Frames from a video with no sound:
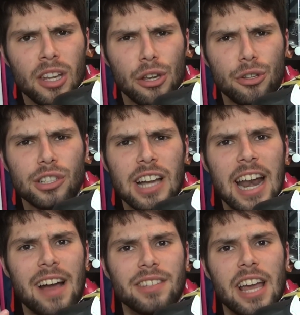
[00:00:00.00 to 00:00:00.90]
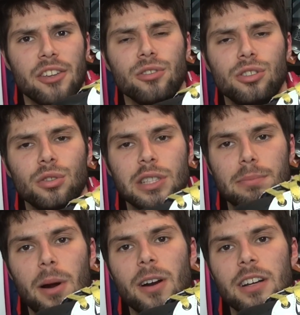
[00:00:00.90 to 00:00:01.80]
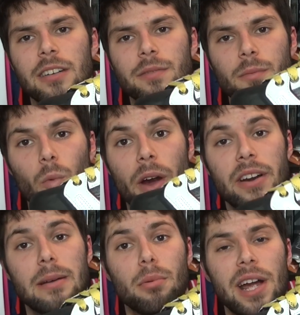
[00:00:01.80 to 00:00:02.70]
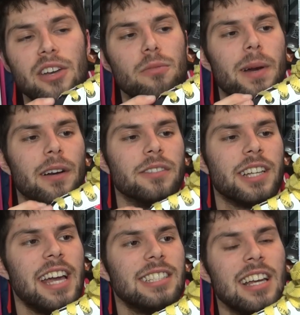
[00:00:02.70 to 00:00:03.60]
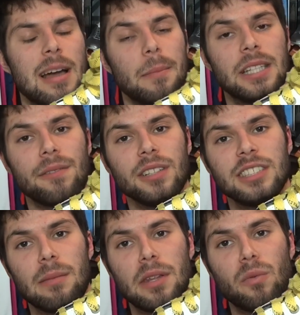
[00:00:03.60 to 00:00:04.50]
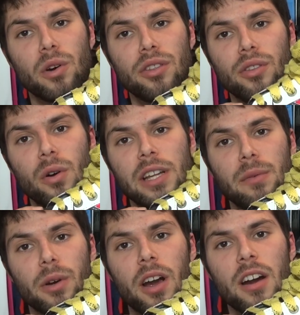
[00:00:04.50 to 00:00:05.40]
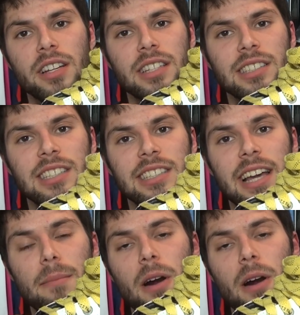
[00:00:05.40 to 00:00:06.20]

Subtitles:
you just kind of have to get used to. It's part of wearing a brand new pair of skates, but definitely something worth noting regarding the CCM